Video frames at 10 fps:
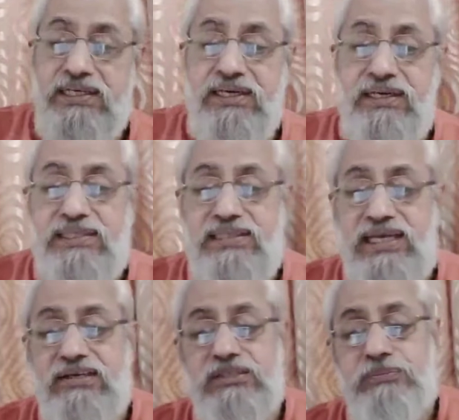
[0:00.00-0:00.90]
Here he is
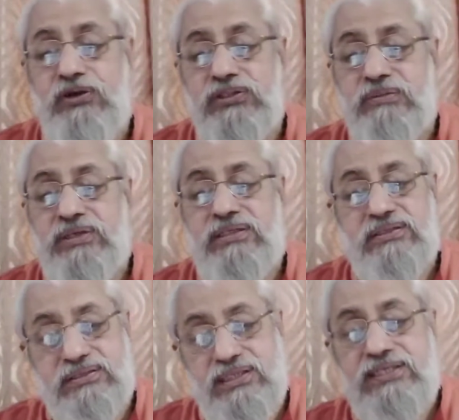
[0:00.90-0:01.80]
saying it is beyond the
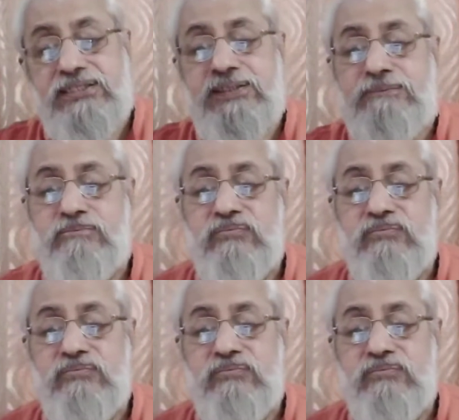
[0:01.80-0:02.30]
mind. Correct?